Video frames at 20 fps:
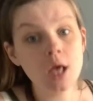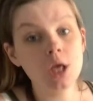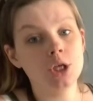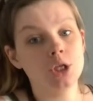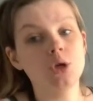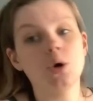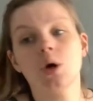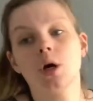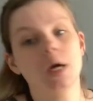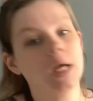
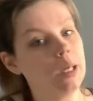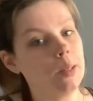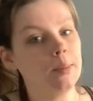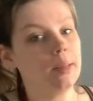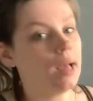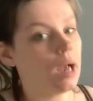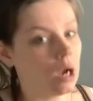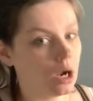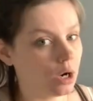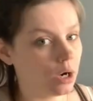you're going to be
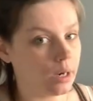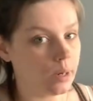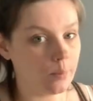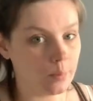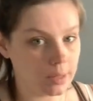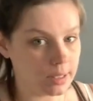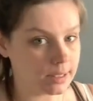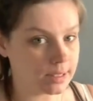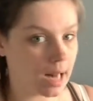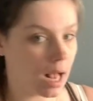hungry and
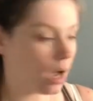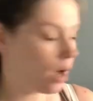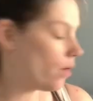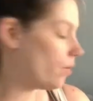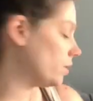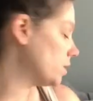want to snack all the